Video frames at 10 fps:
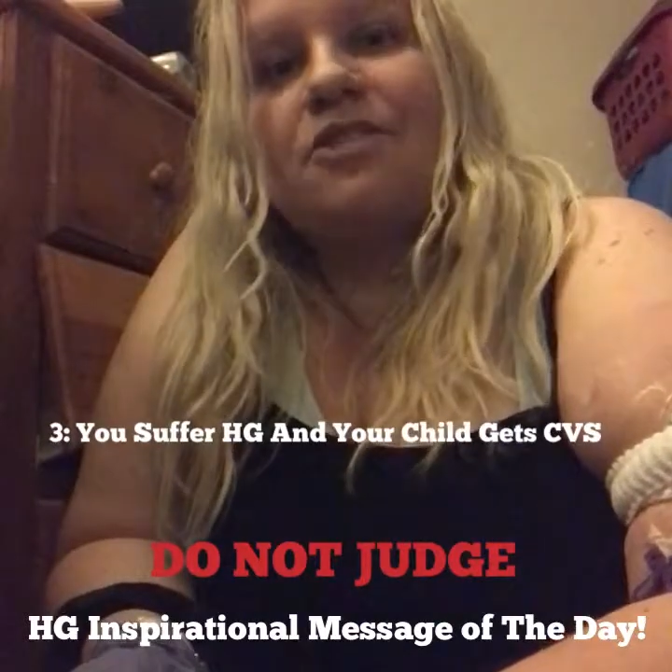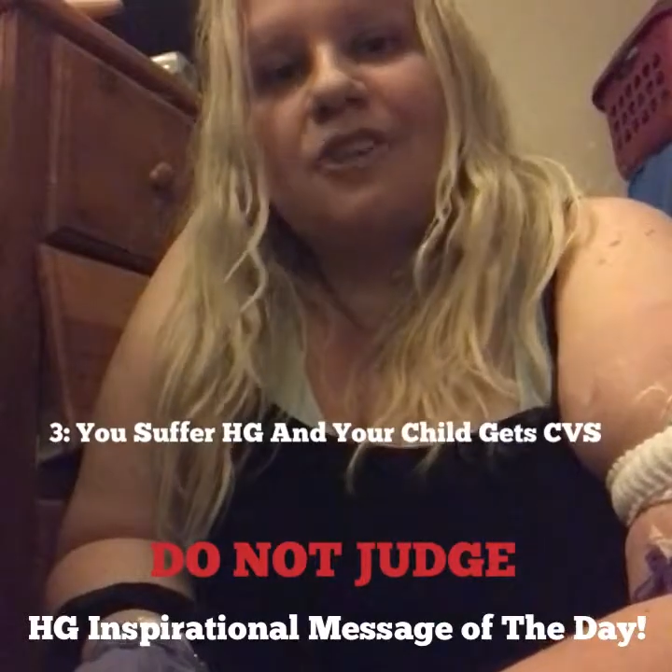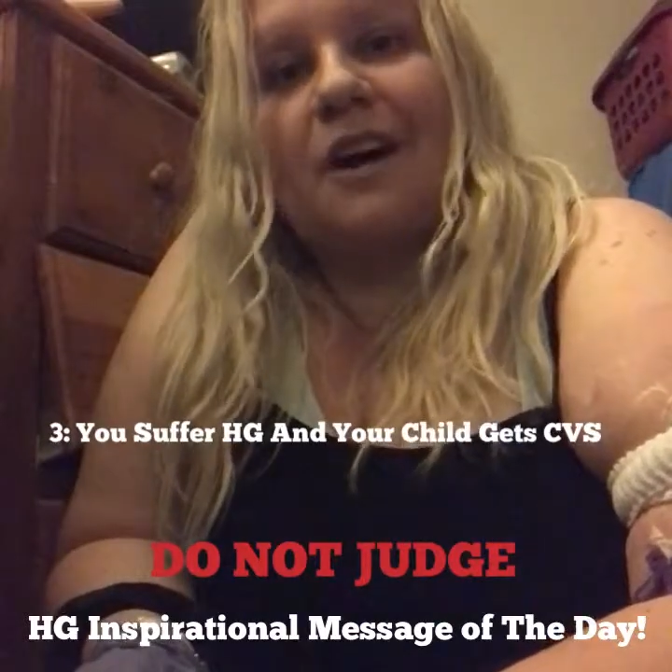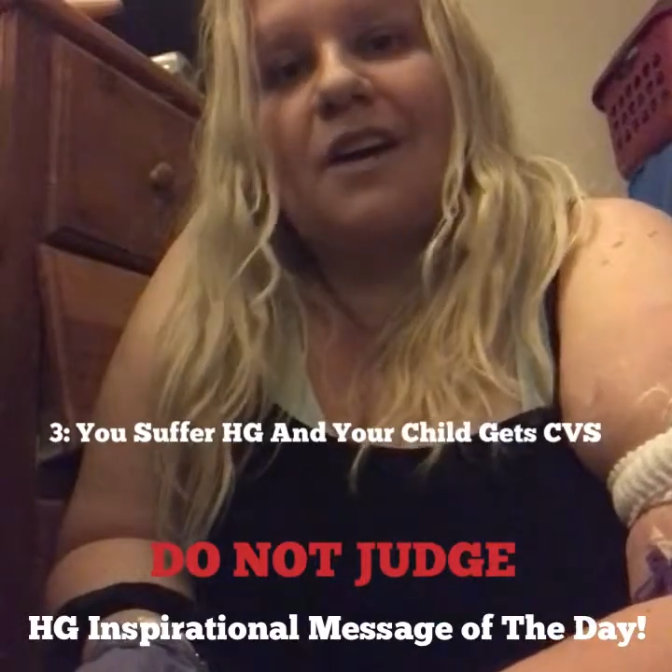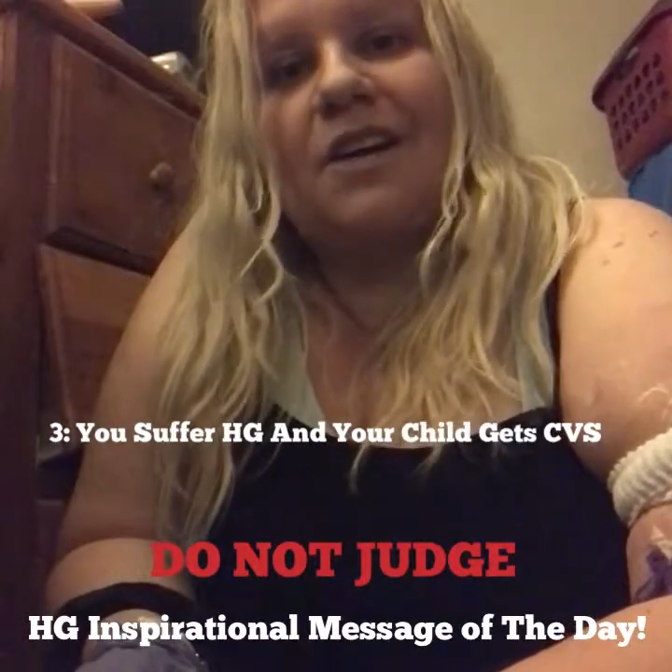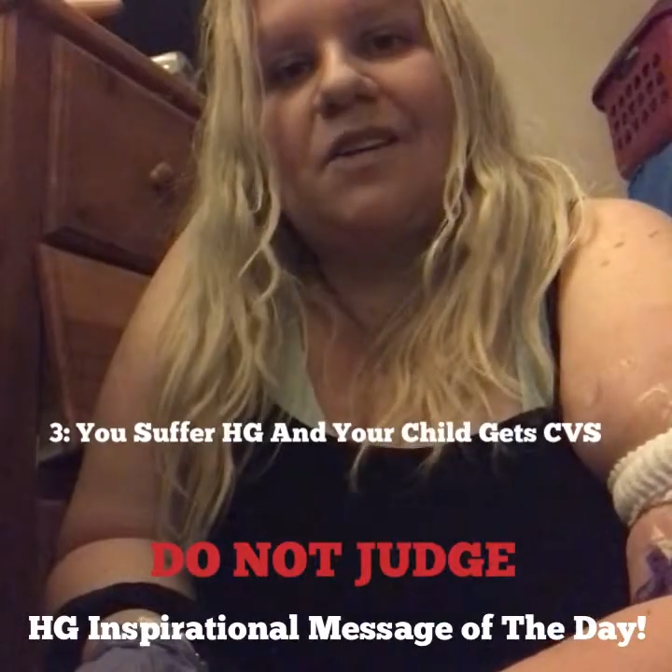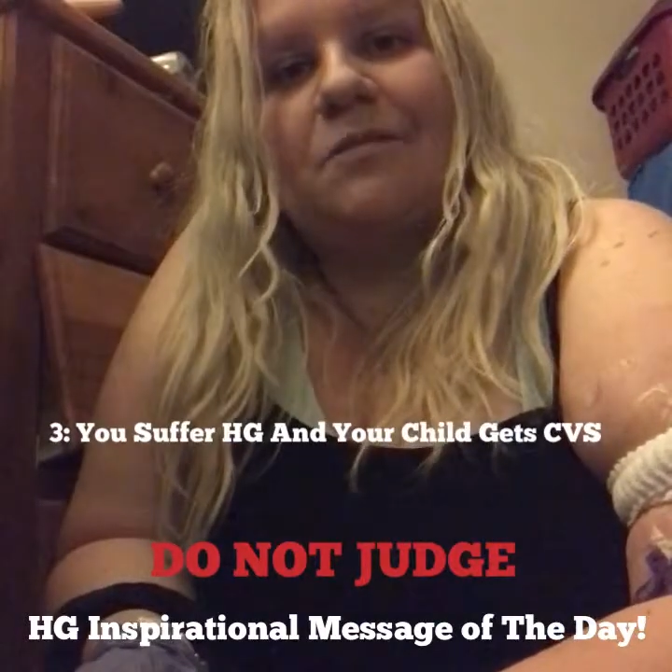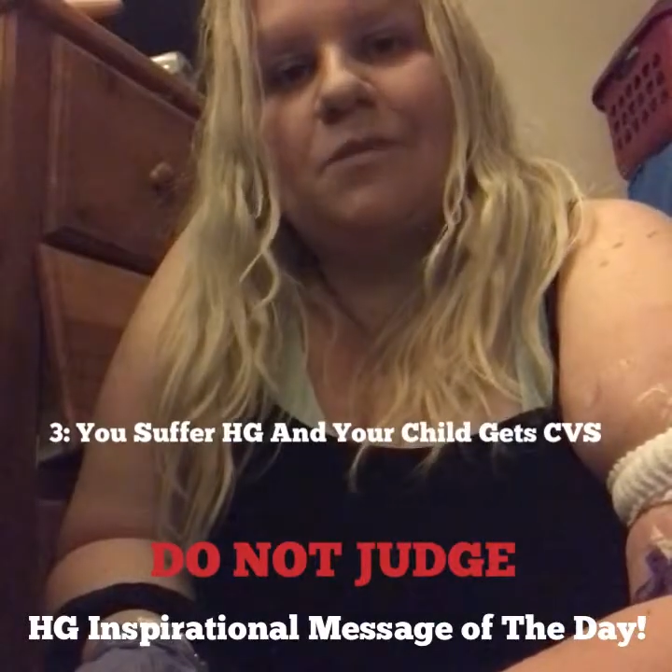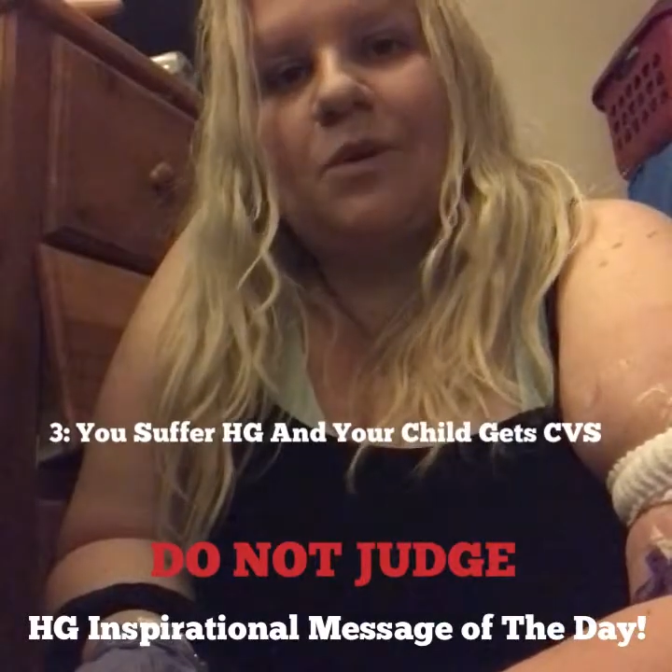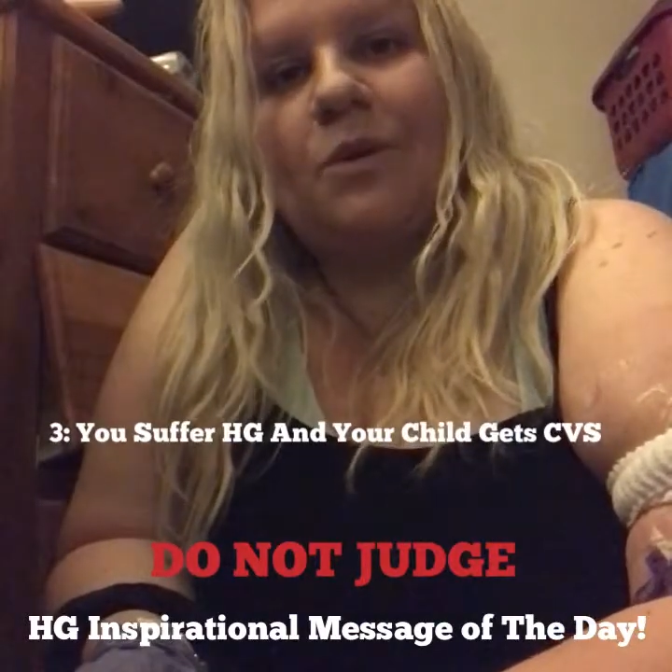
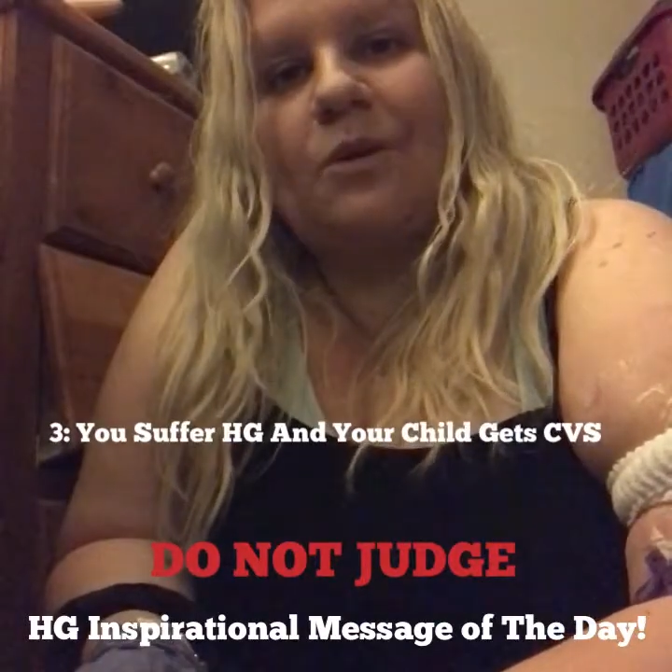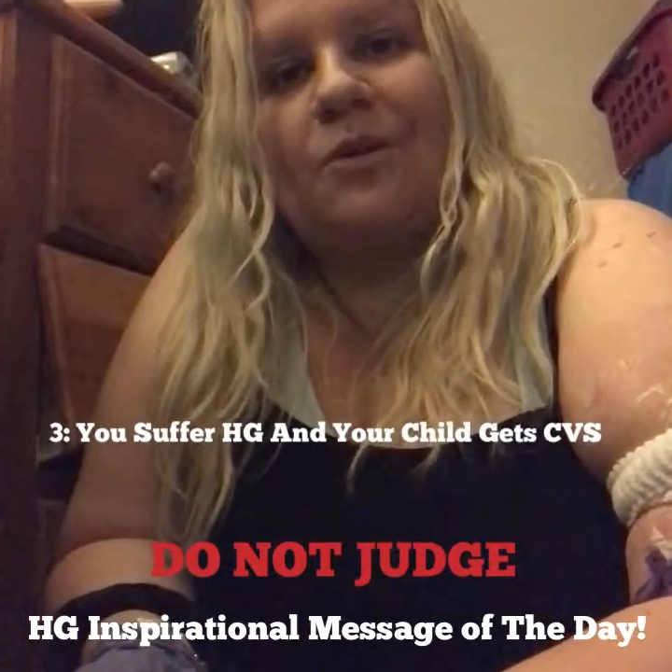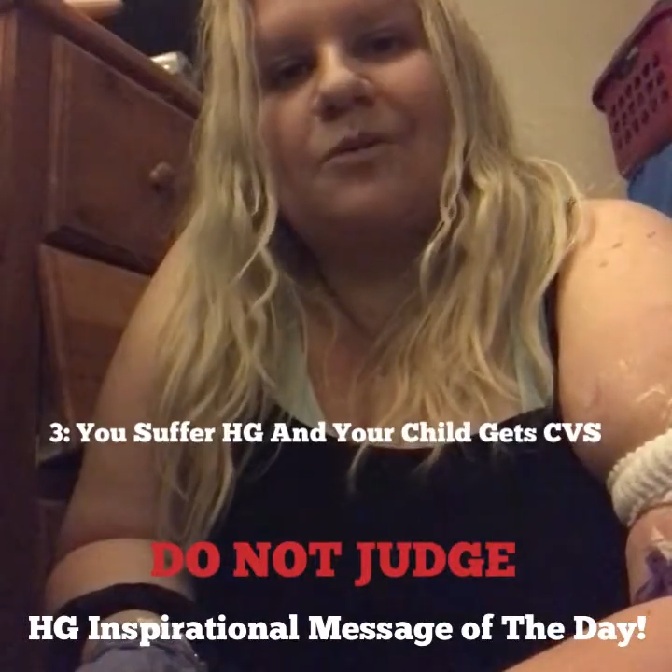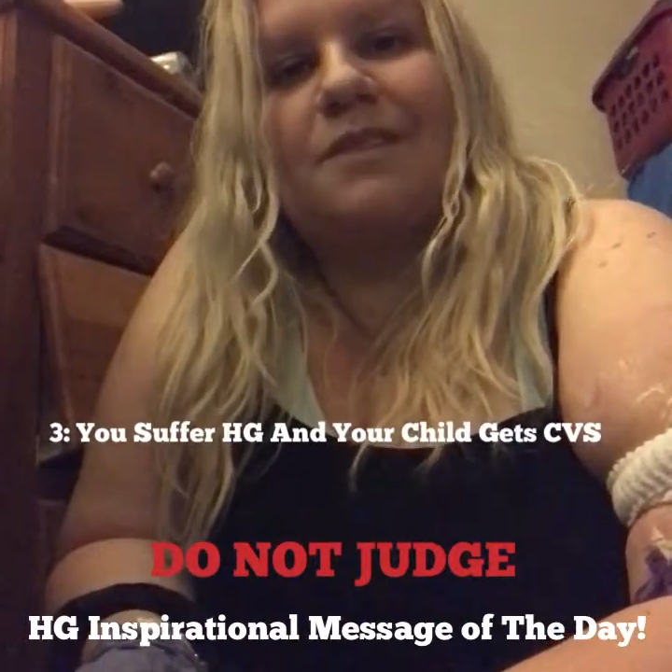child born